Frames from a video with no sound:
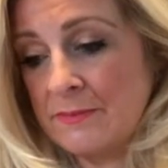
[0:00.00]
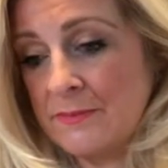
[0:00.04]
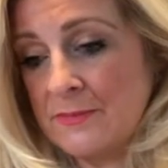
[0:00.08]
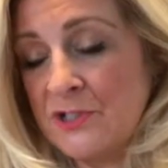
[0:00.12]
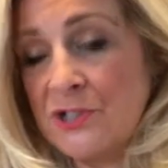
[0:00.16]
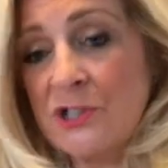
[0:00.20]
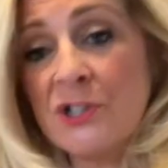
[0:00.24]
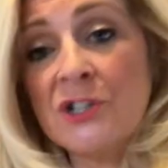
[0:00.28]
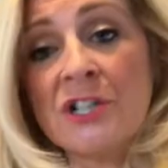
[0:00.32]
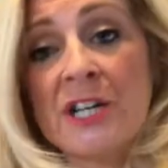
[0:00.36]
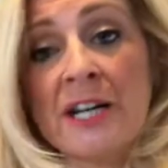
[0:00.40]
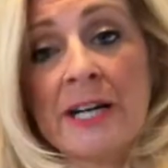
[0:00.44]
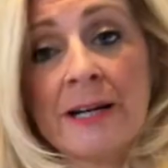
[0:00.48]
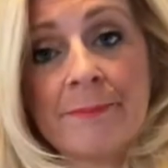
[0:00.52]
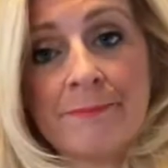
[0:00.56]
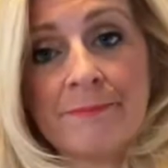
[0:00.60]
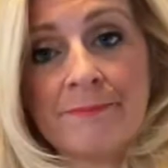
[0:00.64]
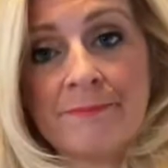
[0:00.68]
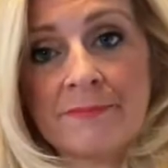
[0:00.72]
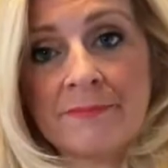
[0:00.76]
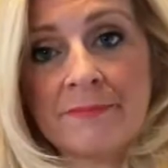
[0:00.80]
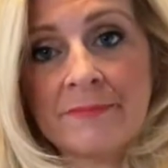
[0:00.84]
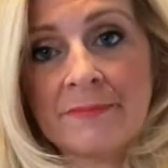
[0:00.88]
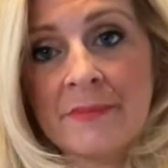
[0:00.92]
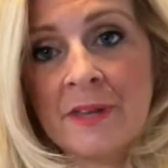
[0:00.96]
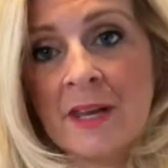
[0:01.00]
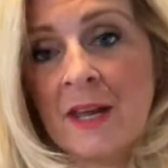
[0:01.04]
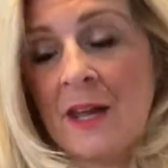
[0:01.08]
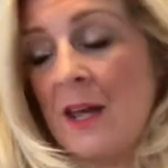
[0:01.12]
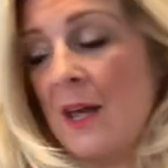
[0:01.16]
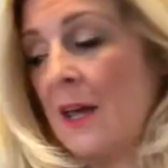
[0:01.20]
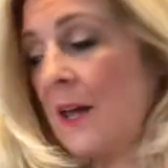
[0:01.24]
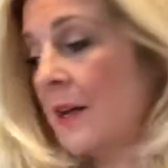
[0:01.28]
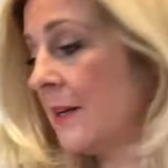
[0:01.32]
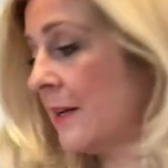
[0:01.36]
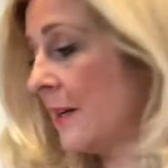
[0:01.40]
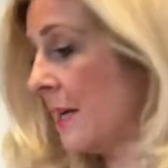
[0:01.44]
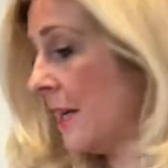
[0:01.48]
sooting.
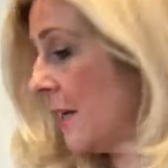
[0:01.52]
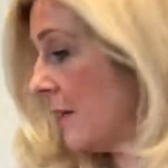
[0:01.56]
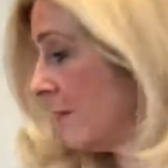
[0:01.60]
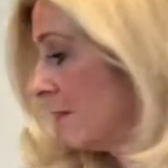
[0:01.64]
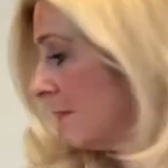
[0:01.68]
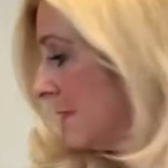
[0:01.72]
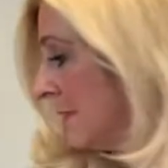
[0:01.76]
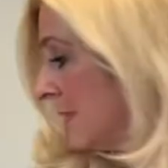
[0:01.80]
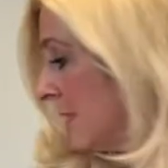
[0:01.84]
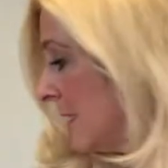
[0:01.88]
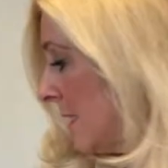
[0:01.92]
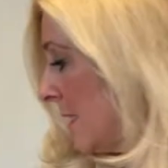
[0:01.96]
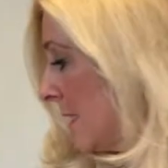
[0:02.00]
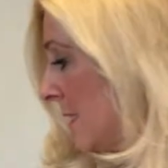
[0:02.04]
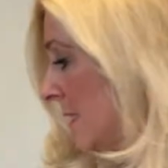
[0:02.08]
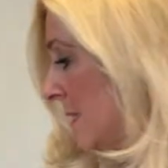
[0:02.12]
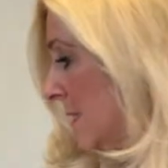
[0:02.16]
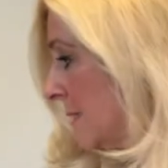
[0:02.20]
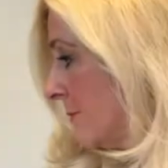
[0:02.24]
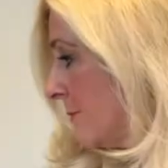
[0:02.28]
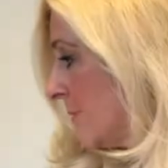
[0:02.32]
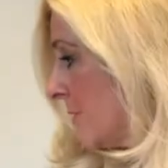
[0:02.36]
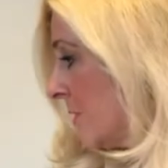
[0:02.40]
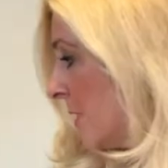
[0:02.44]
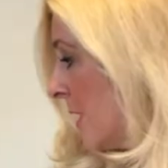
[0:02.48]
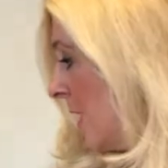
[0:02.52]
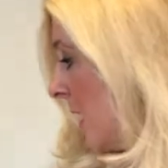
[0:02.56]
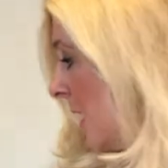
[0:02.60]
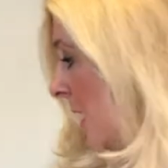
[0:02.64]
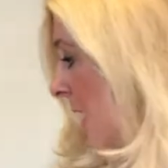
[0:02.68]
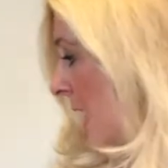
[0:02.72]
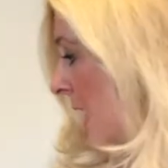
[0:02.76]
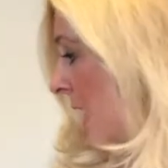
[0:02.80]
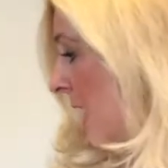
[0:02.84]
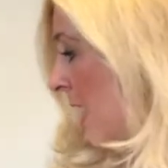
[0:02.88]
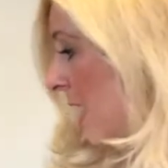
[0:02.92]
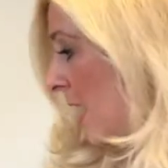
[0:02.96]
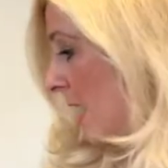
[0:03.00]
Now,
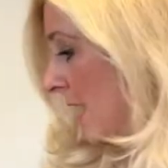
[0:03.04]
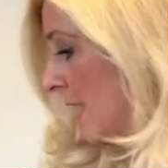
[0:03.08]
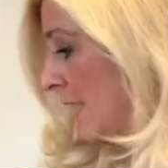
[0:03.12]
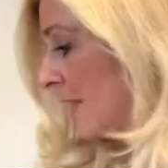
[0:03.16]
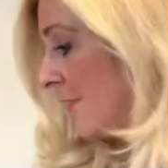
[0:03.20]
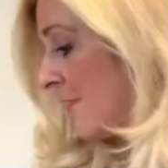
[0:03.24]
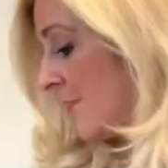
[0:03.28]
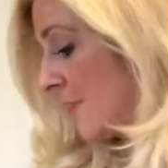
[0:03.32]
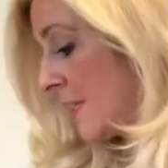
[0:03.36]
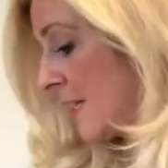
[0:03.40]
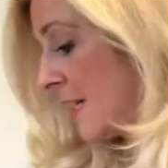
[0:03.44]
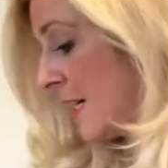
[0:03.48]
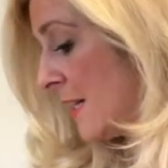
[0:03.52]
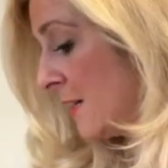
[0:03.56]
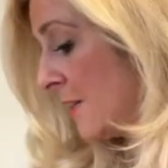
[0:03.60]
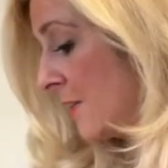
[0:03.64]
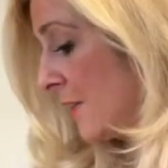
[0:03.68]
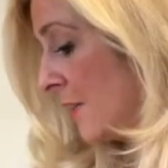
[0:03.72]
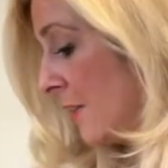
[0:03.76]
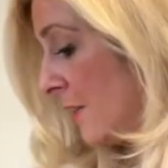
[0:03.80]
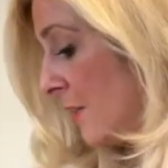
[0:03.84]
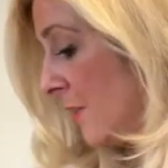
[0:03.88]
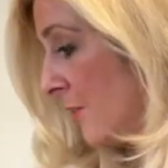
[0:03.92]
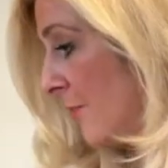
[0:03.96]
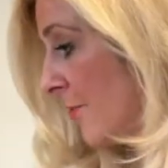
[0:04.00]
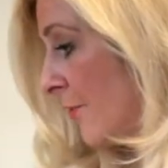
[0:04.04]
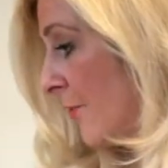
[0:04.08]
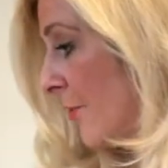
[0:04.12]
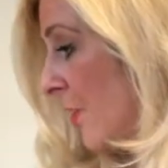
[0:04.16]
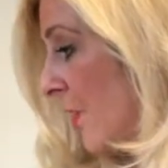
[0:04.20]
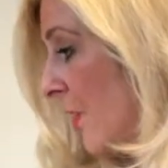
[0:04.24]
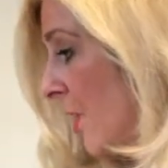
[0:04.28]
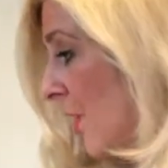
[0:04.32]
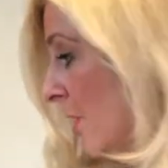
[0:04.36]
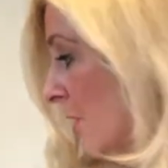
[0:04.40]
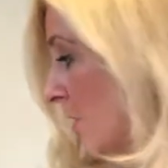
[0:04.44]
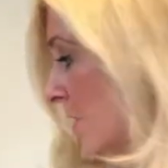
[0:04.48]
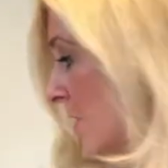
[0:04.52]
I left a candle on for
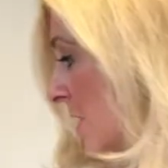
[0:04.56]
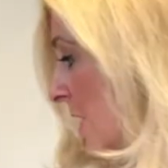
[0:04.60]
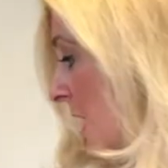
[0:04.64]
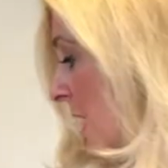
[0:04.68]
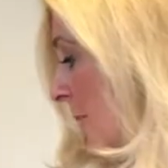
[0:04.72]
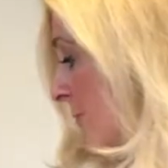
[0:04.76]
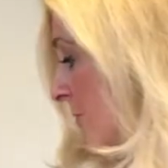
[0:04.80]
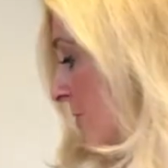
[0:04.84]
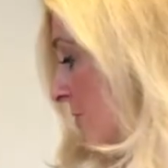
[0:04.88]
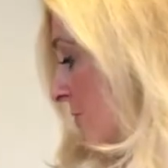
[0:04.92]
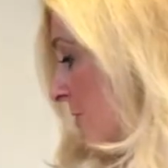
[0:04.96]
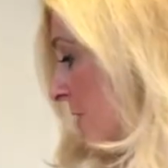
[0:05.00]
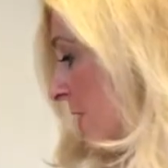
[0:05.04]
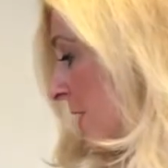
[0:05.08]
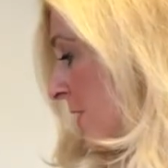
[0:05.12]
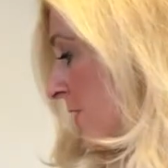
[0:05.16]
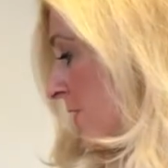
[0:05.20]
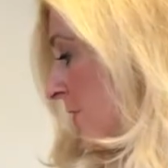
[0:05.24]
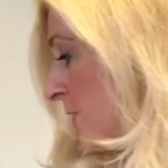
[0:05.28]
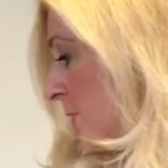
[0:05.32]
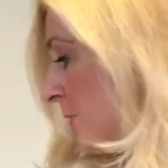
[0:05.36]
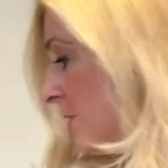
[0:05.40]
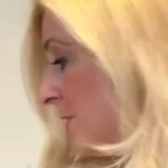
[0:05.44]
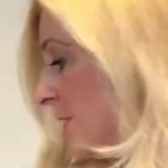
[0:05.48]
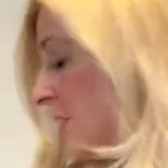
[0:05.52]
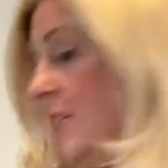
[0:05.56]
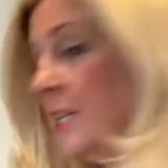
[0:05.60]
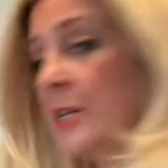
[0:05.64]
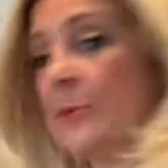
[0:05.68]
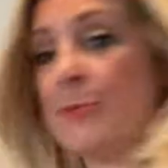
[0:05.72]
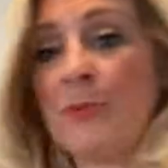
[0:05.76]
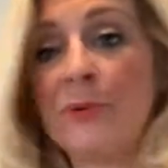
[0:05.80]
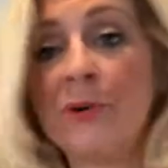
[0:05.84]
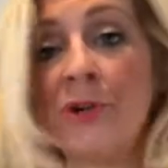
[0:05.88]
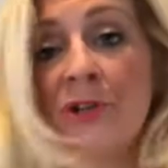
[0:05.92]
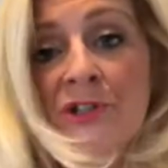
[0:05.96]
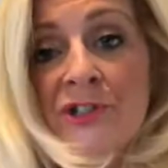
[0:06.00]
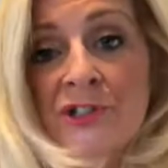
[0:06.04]
a long time to try and do a
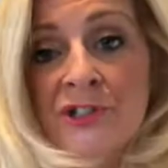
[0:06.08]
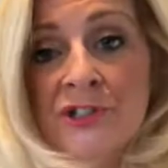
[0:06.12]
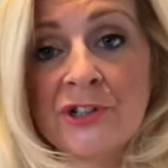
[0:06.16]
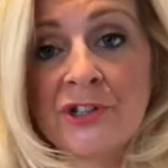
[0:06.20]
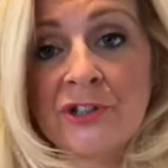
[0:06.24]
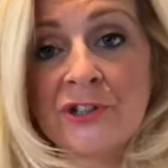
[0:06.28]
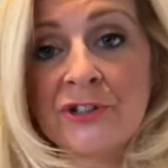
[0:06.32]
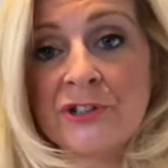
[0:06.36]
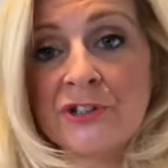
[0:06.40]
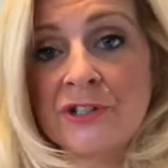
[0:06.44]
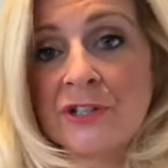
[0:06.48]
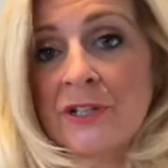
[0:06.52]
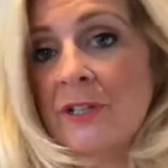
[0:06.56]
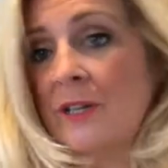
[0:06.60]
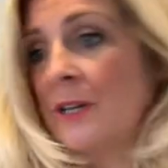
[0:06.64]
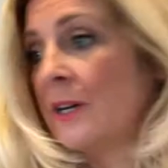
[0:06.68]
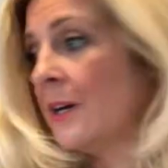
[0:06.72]
deliberate soot.